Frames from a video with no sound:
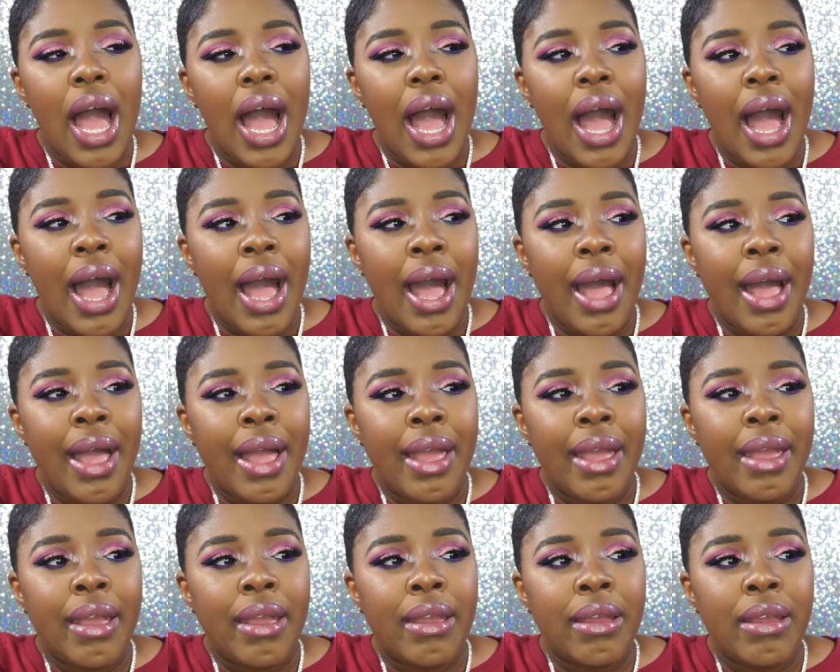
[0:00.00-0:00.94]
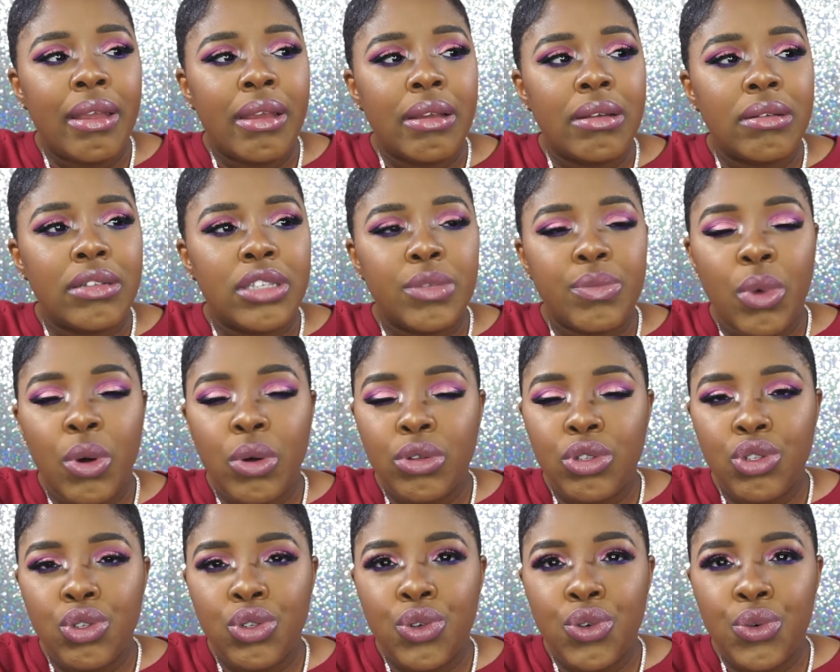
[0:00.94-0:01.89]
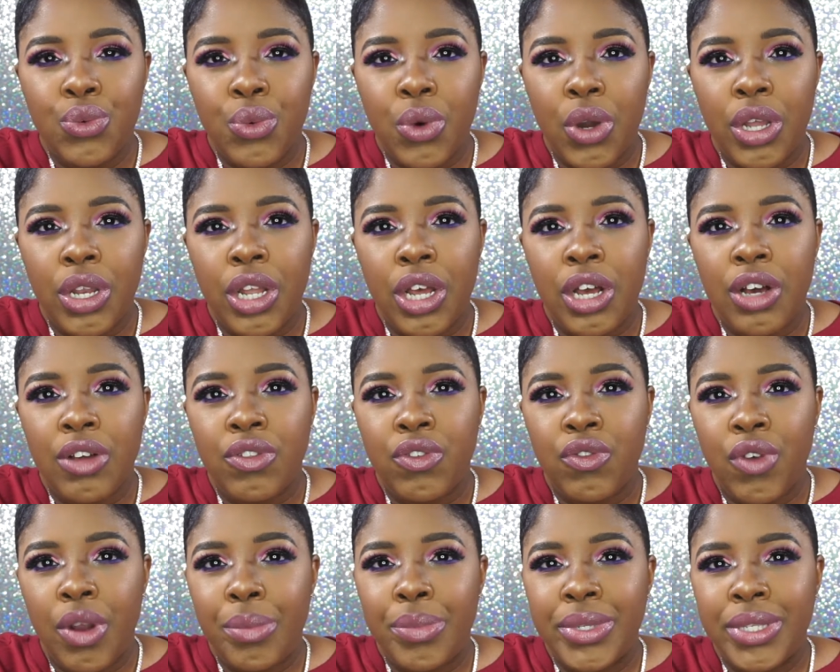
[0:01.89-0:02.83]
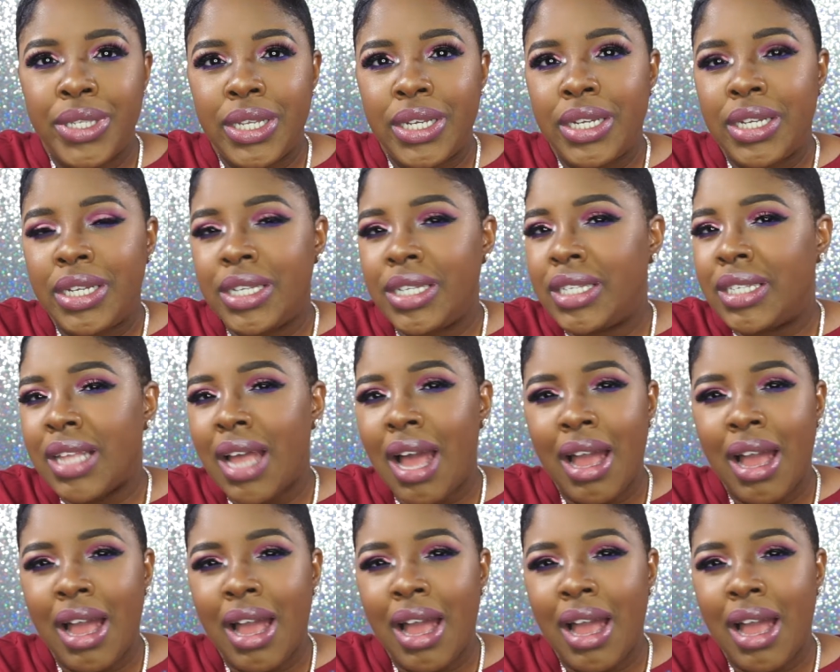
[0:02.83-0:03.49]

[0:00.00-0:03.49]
I spoke to one of the representatives.